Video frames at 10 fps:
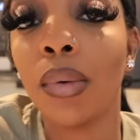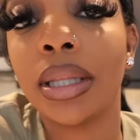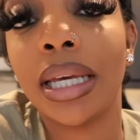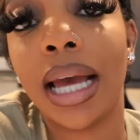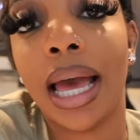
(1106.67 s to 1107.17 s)
but
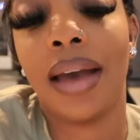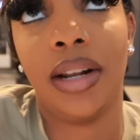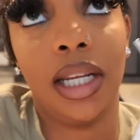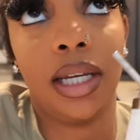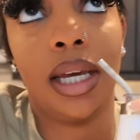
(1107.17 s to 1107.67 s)
one thing i
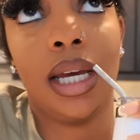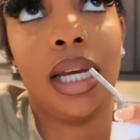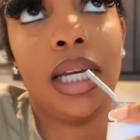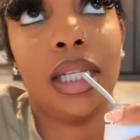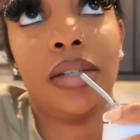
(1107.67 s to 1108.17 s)
haven't done yet
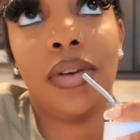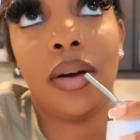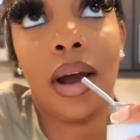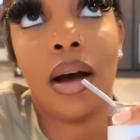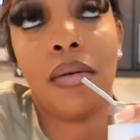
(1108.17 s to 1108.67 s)
is
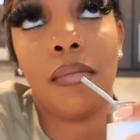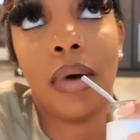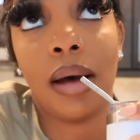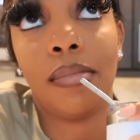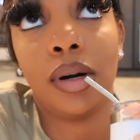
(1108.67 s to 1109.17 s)
figure out
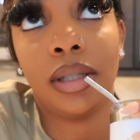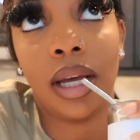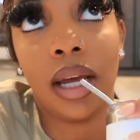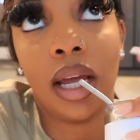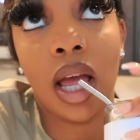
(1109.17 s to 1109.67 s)
my
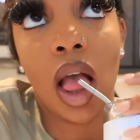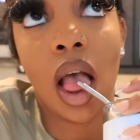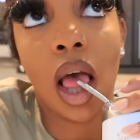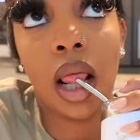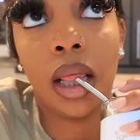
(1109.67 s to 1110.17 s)
birthday
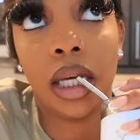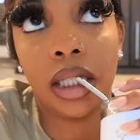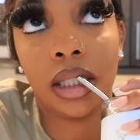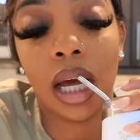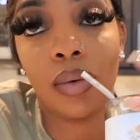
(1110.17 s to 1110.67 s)

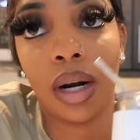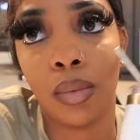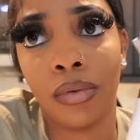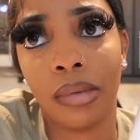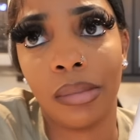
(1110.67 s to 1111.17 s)
list like what i
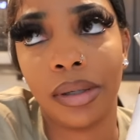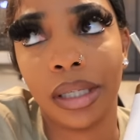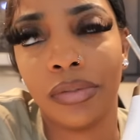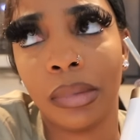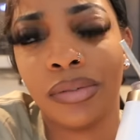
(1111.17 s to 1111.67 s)
want for my
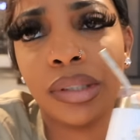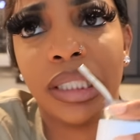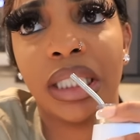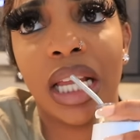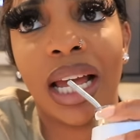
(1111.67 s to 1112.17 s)
birthday for my
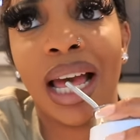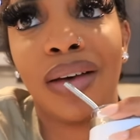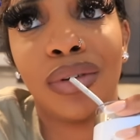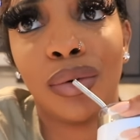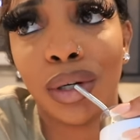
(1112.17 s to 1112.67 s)
friends like i
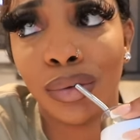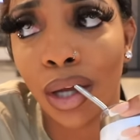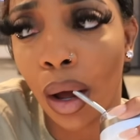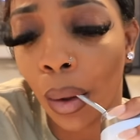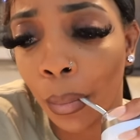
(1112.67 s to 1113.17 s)
have no clue
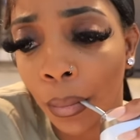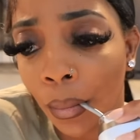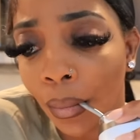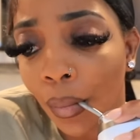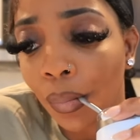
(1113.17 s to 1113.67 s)
y'all
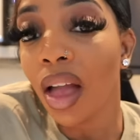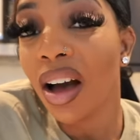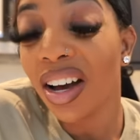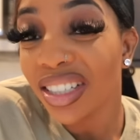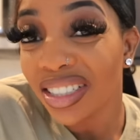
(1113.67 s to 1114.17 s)

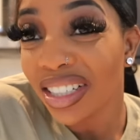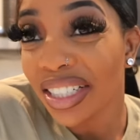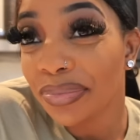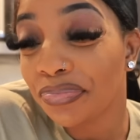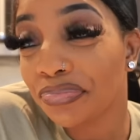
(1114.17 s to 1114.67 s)

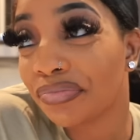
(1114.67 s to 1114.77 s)
honestly